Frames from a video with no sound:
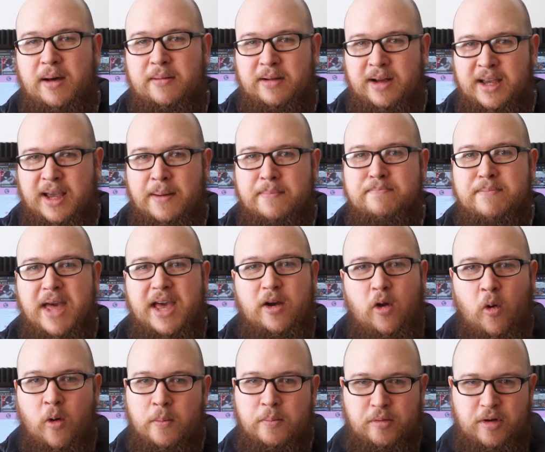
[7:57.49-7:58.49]
like a make
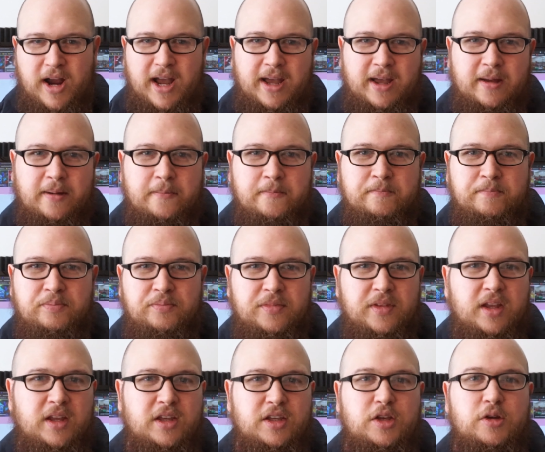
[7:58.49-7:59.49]
or break.
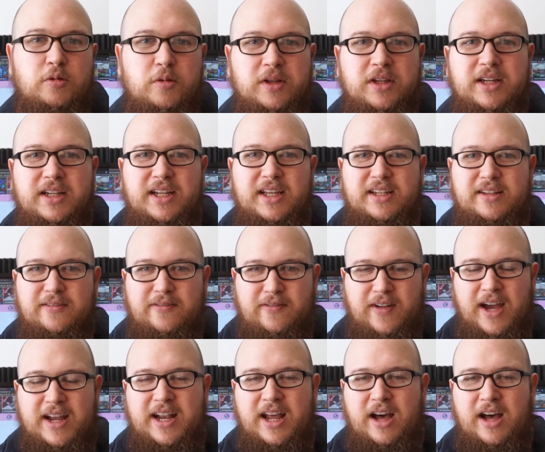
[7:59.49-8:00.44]
You really need to find